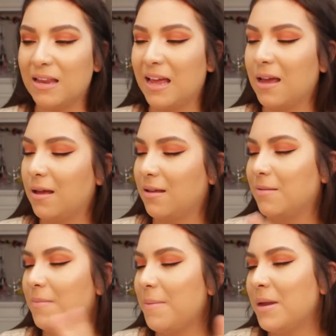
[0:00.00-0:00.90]
Like
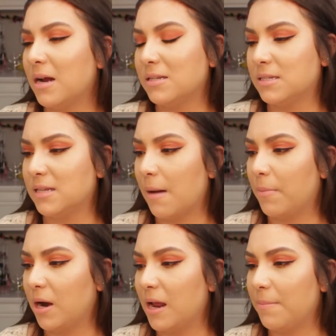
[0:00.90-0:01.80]
maybe not
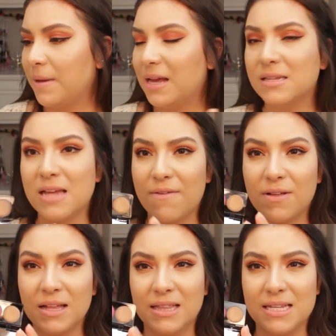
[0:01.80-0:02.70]
summery, because I
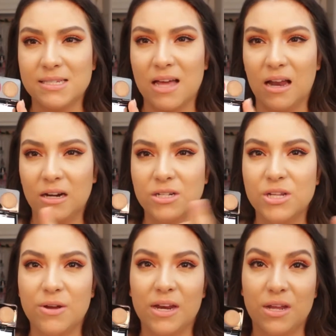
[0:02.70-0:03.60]
feel like these colors
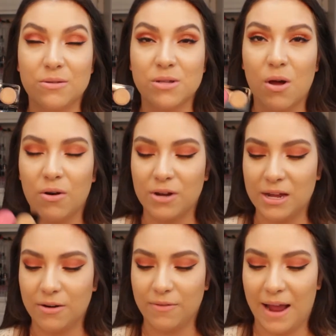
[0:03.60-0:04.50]
you can use all
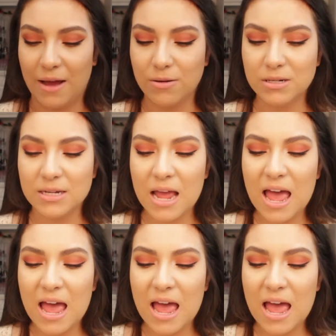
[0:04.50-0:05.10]
year round,